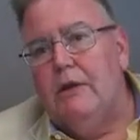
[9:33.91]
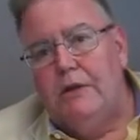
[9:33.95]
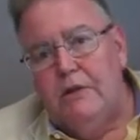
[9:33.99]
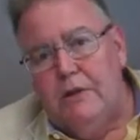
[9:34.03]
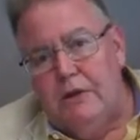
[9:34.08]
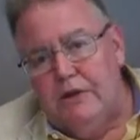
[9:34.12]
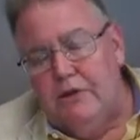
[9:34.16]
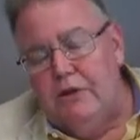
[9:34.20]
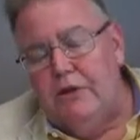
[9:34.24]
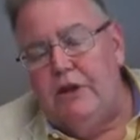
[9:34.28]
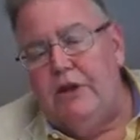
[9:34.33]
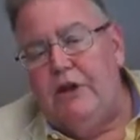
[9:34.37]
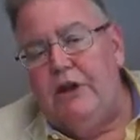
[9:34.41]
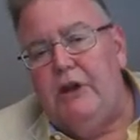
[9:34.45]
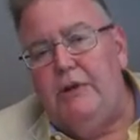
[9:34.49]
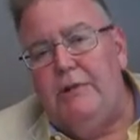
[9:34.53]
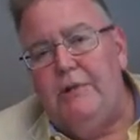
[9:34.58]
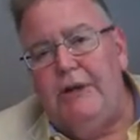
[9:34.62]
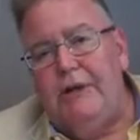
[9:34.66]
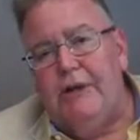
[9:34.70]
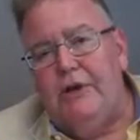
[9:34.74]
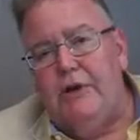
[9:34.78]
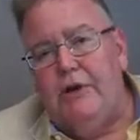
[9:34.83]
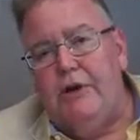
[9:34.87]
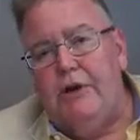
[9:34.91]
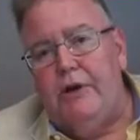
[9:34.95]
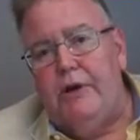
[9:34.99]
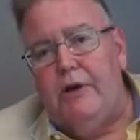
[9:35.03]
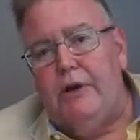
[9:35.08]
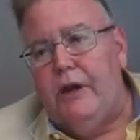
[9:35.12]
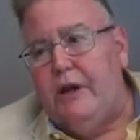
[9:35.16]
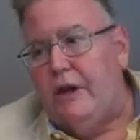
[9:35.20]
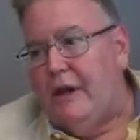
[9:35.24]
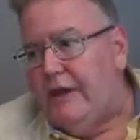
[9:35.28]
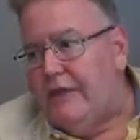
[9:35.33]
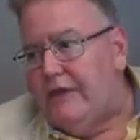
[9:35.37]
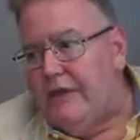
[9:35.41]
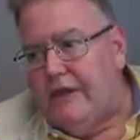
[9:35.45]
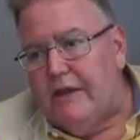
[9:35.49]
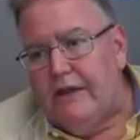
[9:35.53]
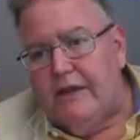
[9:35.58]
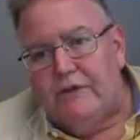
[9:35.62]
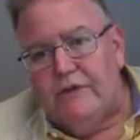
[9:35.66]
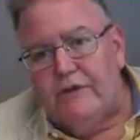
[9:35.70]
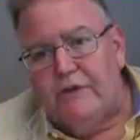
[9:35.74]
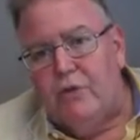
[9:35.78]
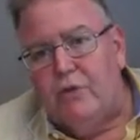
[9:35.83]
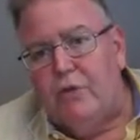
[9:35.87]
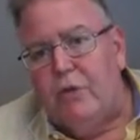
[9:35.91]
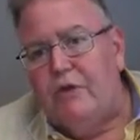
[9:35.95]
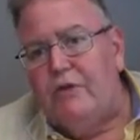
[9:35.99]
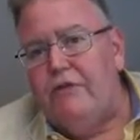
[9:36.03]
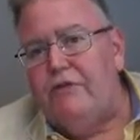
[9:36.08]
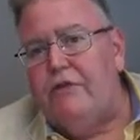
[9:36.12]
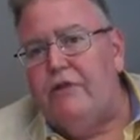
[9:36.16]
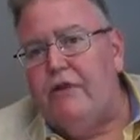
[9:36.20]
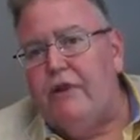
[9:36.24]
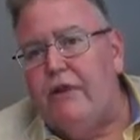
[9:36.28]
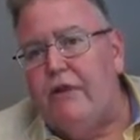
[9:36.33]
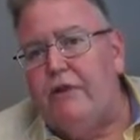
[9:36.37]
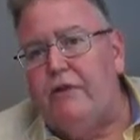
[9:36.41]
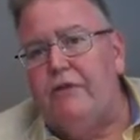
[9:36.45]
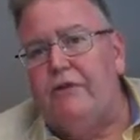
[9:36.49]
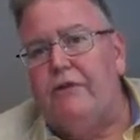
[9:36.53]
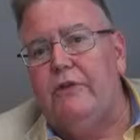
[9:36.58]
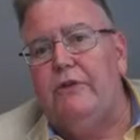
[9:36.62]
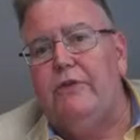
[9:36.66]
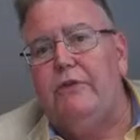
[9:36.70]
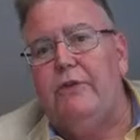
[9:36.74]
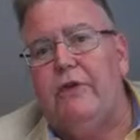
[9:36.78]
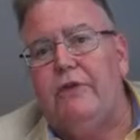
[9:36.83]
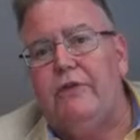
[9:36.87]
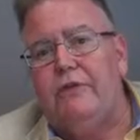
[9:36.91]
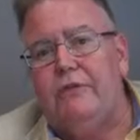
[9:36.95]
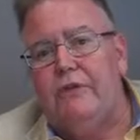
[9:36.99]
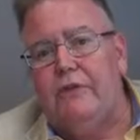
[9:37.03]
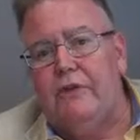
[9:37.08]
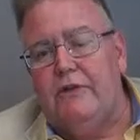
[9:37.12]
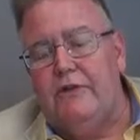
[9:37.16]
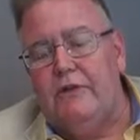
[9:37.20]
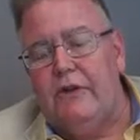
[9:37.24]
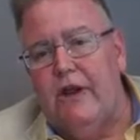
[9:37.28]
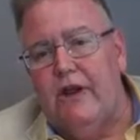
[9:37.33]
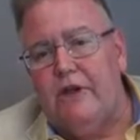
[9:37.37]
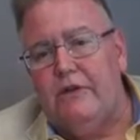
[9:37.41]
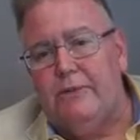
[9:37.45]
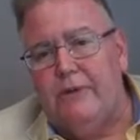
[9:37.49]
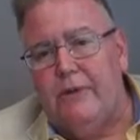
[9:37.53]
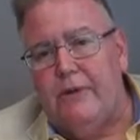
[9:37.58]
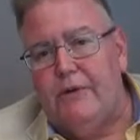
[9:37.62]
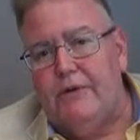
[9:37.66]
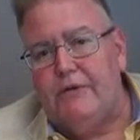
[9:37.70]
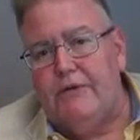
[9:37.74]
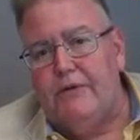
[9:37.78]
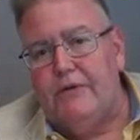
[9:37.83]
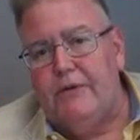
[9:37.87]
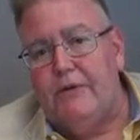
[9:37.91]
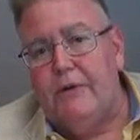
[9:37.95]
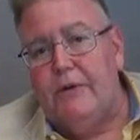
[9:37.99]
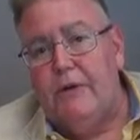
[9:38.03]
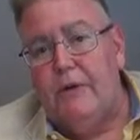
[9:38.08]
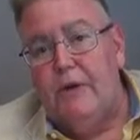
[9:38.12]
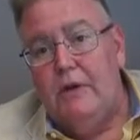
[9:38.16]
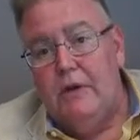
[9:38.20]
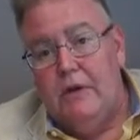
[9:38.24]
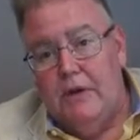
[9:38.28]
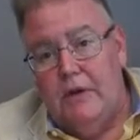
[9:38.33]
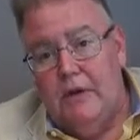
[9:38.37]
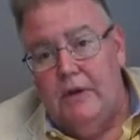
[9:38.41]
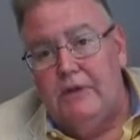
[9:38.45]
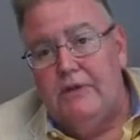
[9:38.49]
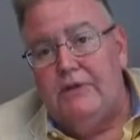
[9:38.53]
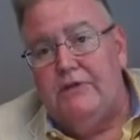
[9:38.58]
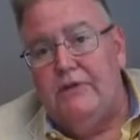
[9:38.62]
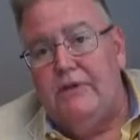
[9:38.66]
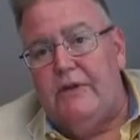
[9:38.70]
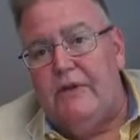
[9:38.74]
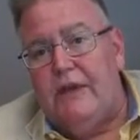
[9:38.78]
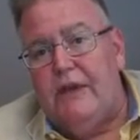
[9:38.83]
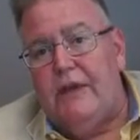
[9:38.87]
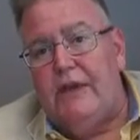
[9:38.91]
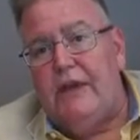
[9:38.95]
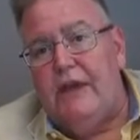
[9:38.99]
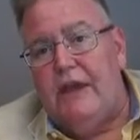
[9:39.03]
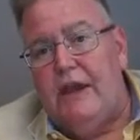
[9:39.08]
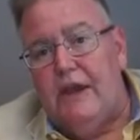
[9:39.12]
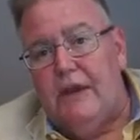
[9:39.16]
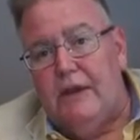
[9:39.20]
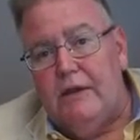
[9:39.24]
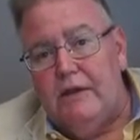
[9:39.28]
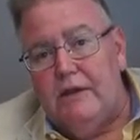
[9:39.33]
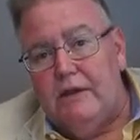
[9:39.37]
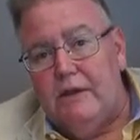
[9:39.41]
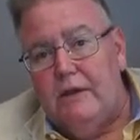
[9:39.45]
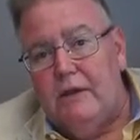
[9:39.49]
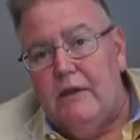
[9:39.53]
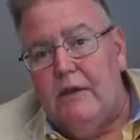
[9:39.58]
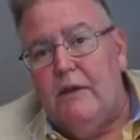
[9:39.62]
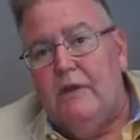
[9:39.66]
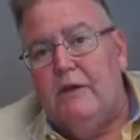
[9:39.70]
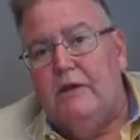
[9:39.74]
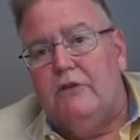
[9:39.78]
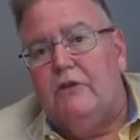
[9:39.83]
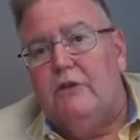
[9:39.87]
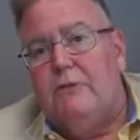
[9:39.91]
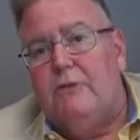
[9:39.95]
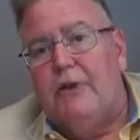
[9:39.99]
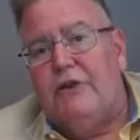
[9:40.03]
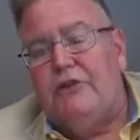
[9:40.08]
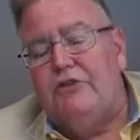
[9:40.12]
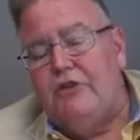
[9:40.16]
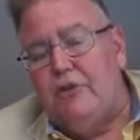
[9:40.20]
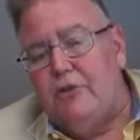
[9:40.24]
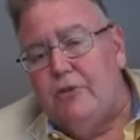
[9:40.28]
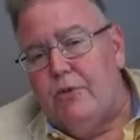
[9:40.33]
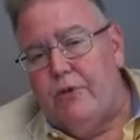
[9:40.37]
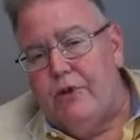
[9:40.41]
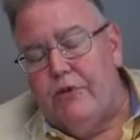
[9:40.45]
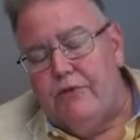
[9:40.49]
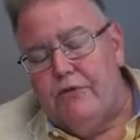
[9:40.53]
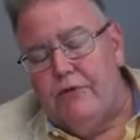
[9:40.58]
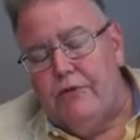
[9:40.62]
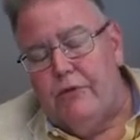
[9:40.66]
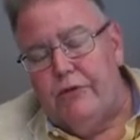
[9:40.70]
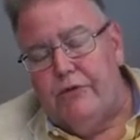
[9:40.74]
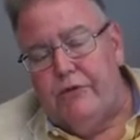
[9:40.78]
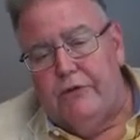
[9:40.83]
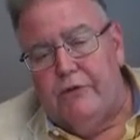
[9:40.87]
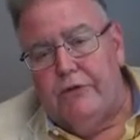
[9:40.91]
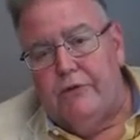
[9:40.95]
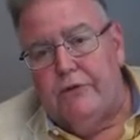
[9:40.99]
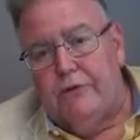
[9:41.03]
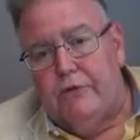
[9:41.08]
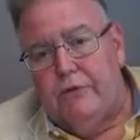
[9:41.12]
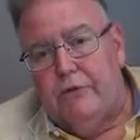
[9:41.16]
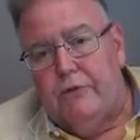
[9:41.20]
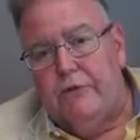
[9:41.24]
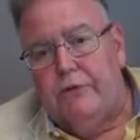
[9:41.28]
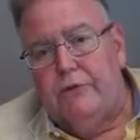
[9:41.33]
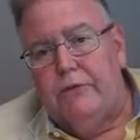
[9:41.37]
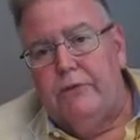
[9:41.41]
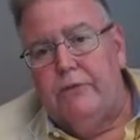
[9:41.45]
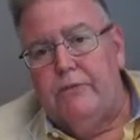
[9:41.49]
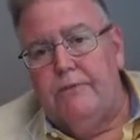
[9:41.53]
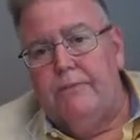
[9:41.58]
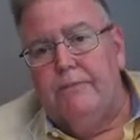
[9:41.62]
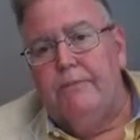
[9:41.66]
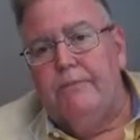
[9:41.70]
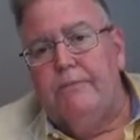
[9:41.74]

then you need to be current, and I think it's only fair to the rest of the taxpayers in the City of Canton to make sure we enforce those rules.